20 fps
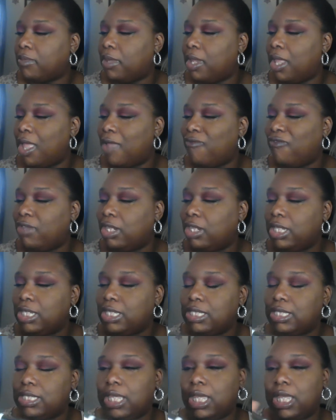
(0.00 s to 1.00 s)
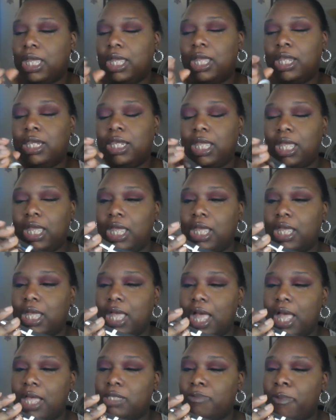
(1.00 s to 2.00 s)
Heavenly Skin It
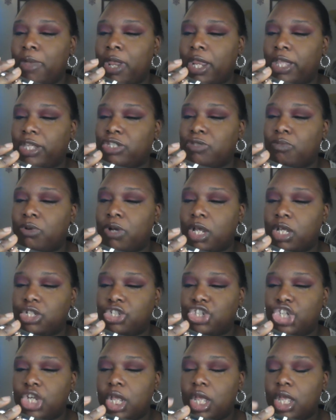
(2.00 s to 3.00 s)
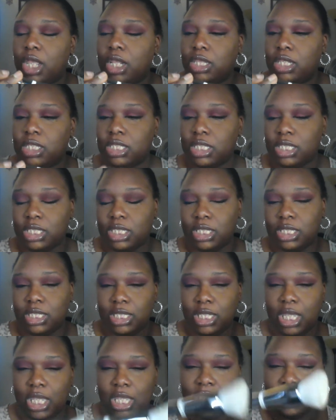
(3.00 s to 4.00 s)
Cosmetics brush. This is the
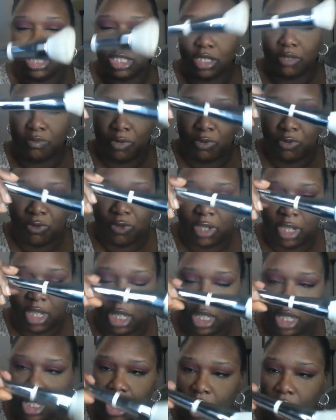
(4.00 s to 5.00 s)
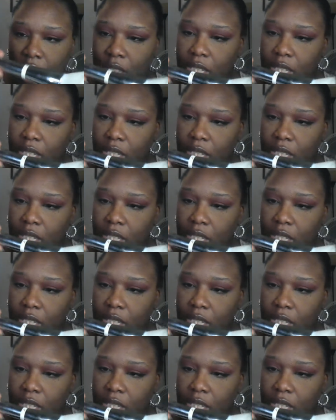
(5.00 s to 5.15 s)
skin smoothing.